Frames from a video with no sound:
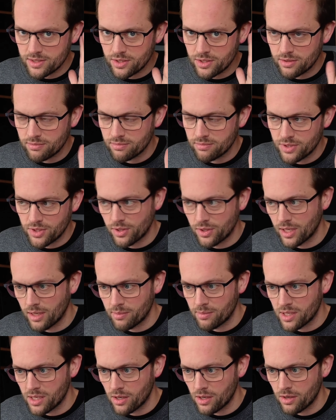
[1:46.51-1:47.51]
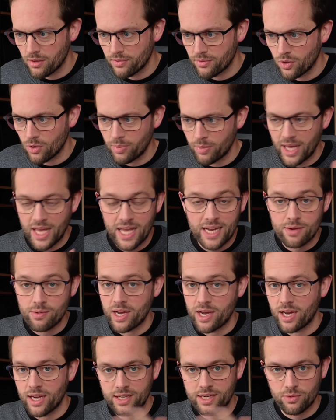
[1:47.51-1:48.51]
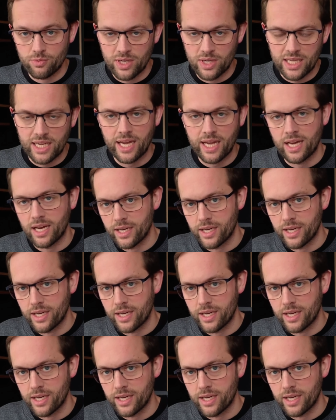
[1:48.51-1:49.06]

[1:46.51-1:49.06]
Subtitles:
So you can let me know if not. But anyway, I don't really care.